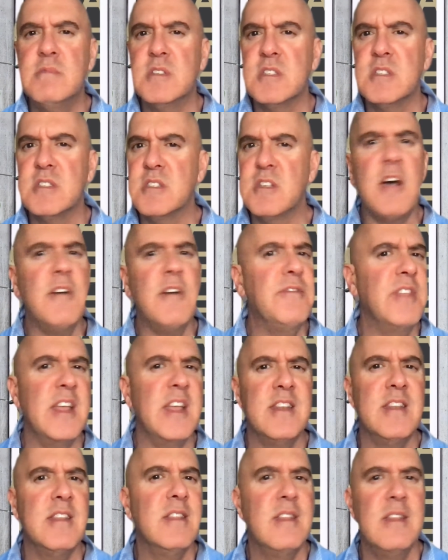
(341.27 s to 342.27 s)
stuff
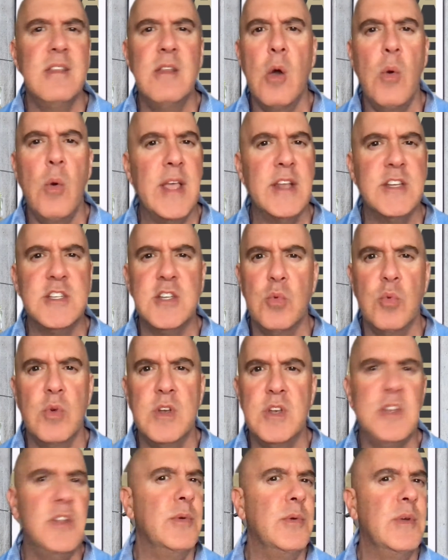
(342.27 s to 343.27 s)
that no agent
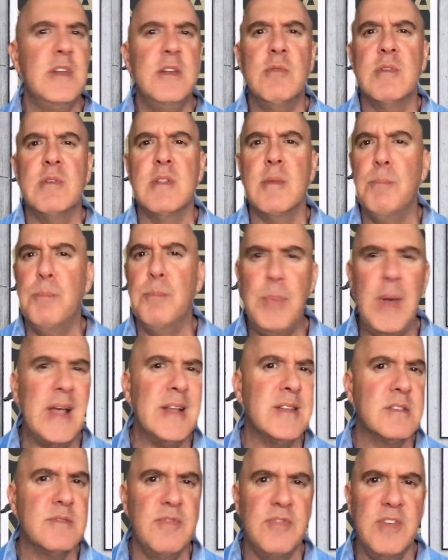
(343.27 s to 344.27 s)
would do, and you were the
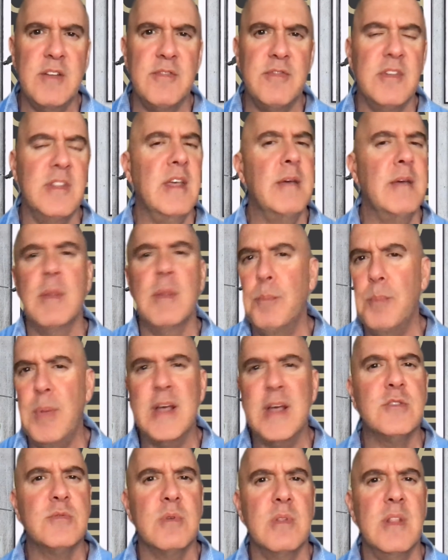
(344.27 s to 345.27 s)
best fit for them, the
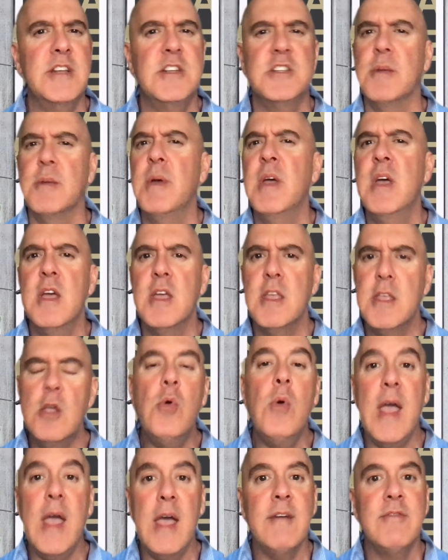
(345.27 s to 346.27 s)
best relationship.
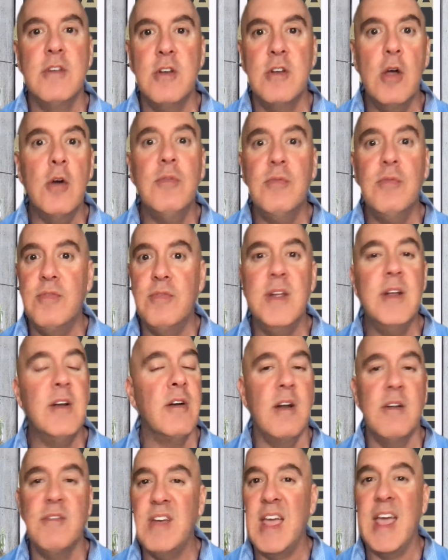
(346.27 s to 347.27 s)
You have no
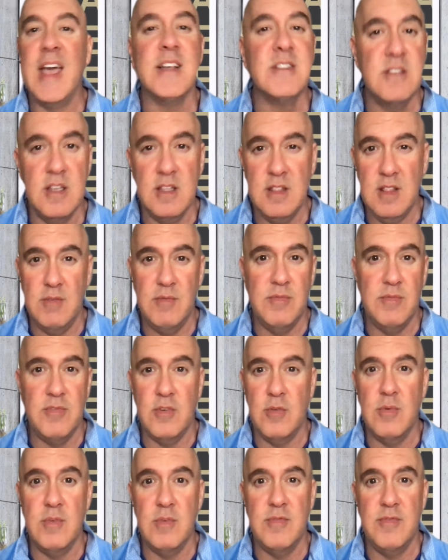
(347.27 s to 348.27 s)
fear of asking them
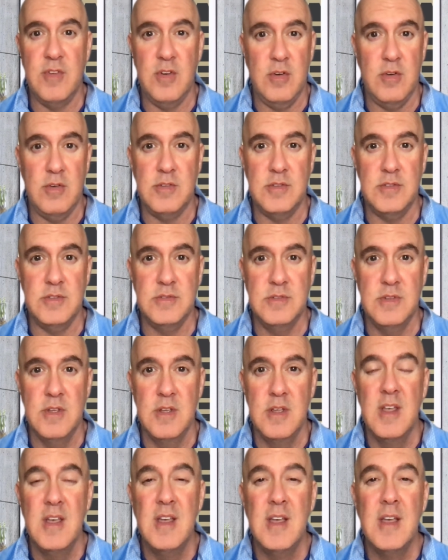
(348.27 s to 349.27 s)
for referrals.
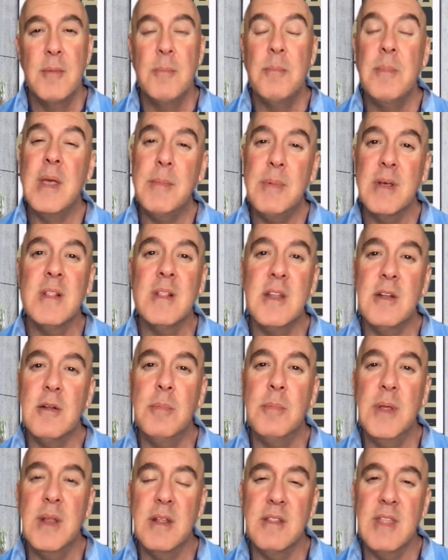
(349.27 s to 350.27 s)
Maybe a
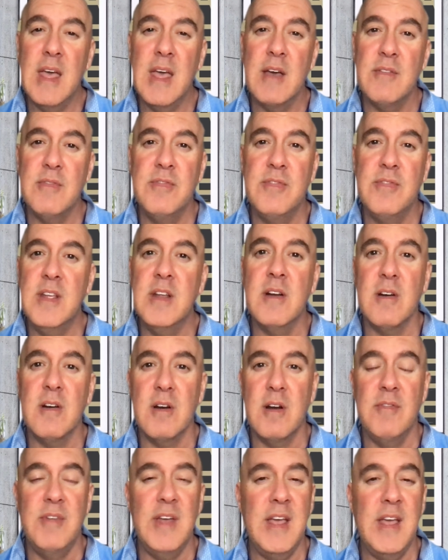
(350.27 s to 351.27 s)
little bit of that
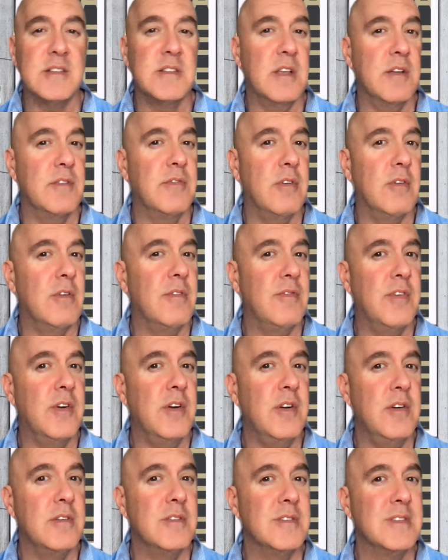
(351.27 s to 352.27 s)
fear of asking for
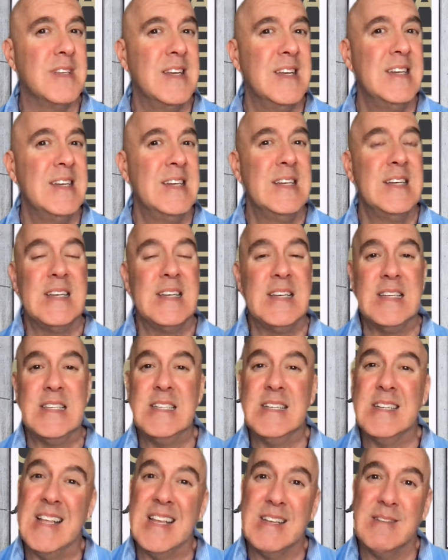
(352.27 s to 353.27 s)
referrals
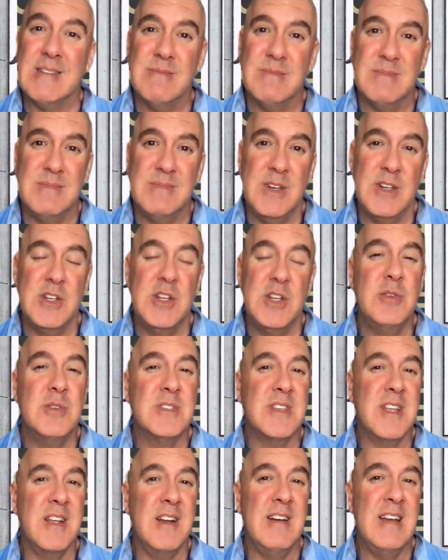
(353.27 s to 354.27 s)
is you're like, you're too
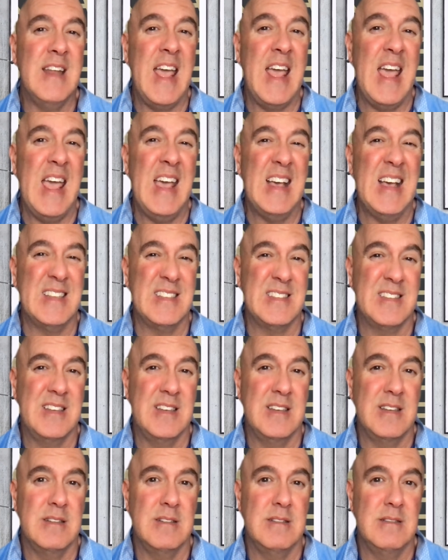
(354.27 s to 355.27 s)
scared to
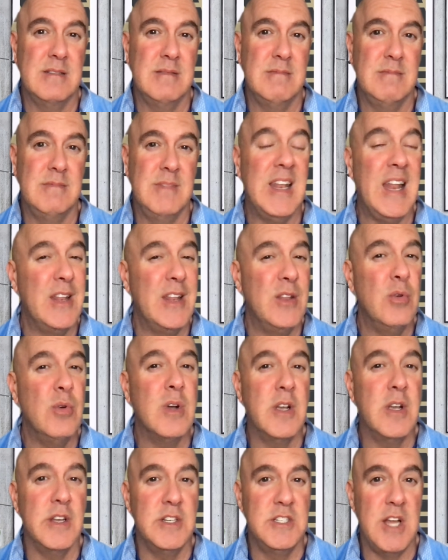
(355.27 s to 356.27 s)
ask. Did I
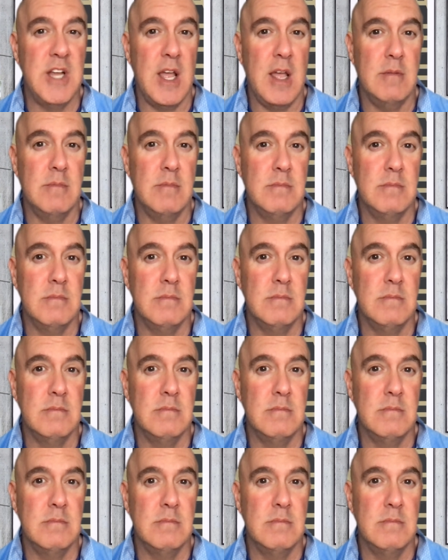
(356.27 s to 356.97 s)
do a good job?